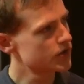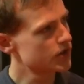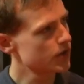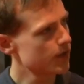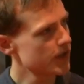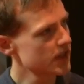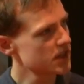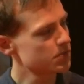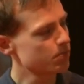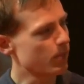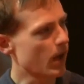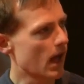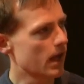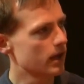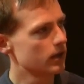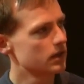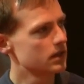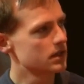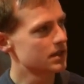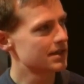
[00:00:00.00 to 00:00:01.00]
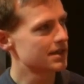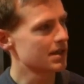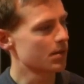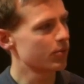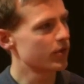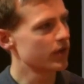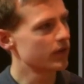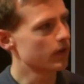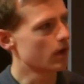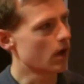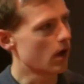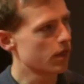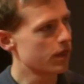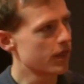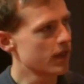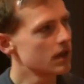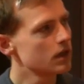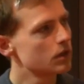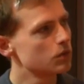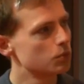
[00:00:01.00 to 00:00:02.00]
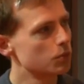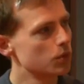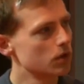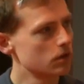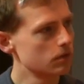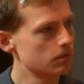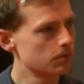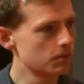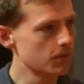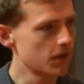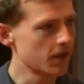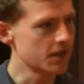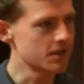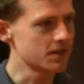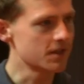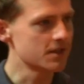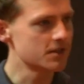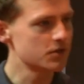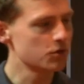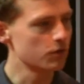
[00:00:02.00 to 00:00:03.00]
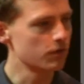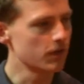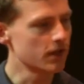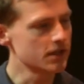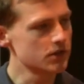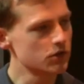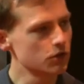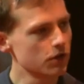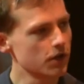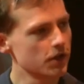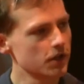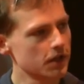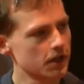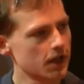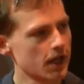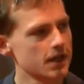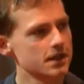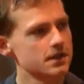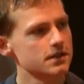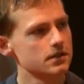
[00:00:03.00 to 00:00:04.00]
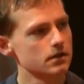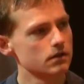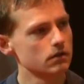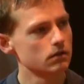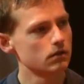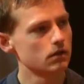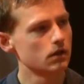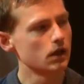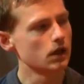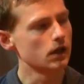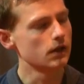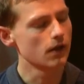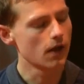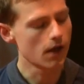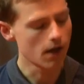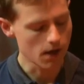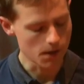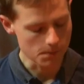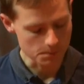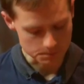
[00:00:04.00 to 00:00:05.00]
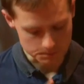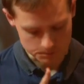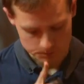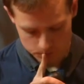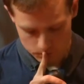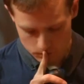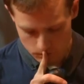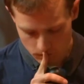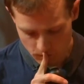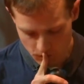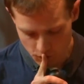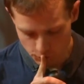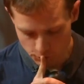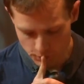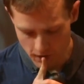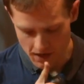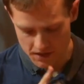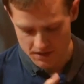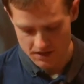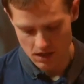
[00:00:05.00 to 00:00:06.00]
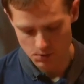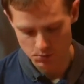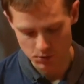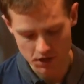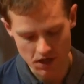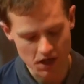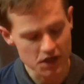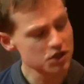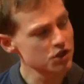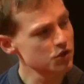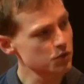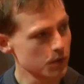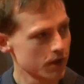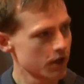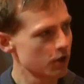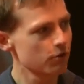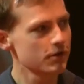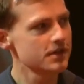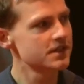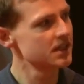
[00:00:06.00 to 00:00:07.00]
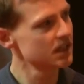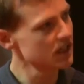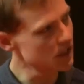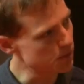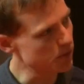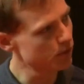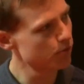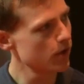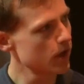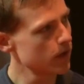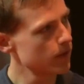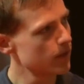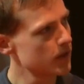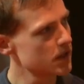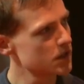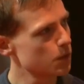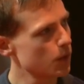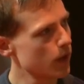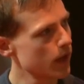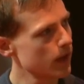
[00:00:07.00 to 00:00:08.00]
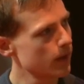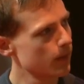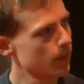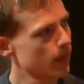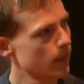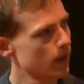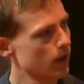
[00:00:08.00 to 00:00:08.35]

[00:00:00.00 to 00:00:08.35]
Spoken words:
So this pattern is something that I think is looking the case that the React applications will increasingly be written this way.